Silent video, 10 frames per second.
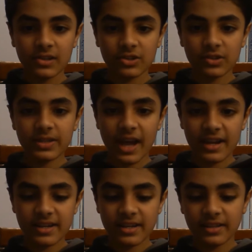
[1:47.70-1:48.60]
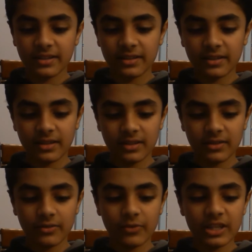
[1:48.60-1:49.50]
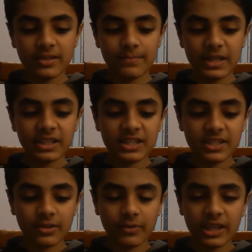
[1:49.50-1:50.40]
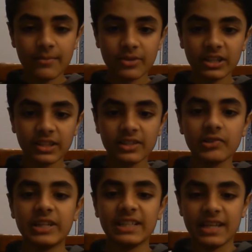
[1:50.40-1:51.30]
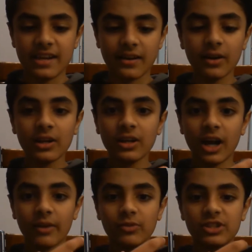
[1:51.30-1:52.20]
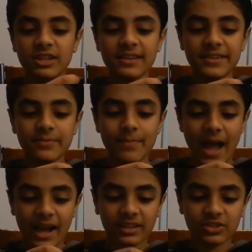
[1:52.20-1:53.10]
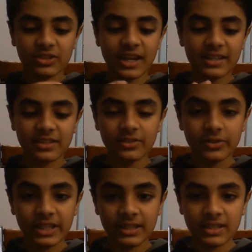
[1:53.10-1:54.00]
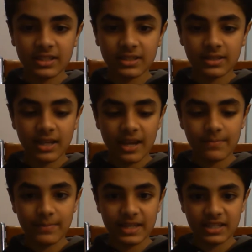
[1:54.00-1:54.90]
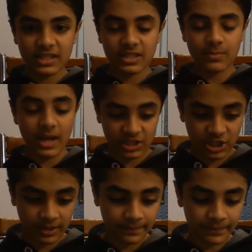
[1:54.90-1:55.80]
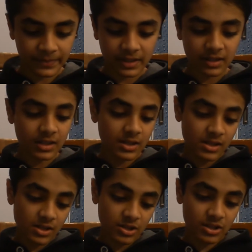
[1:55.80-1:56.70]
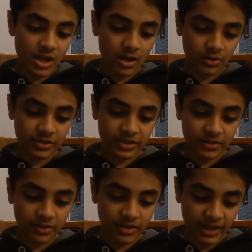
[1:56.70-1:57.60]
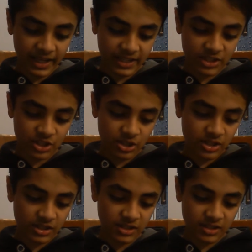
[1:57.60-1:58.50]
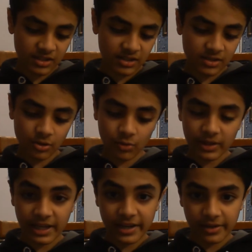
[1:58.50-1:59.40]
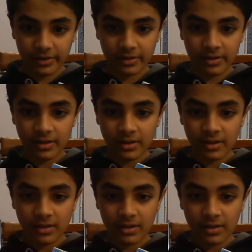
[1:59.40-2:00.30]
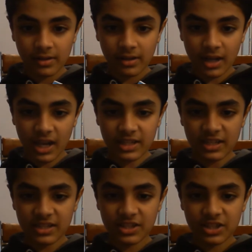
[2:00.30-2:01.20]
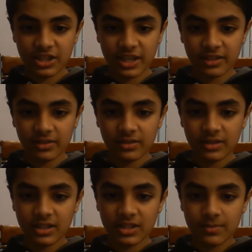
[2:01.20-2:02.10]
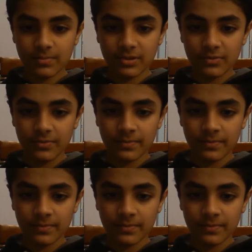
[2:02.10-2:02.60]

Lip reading: so that when the pink is here, when I bring the green here, I will tilt it back so that the green is and pink is matching. So now the third edge is over here. And its sticker is here.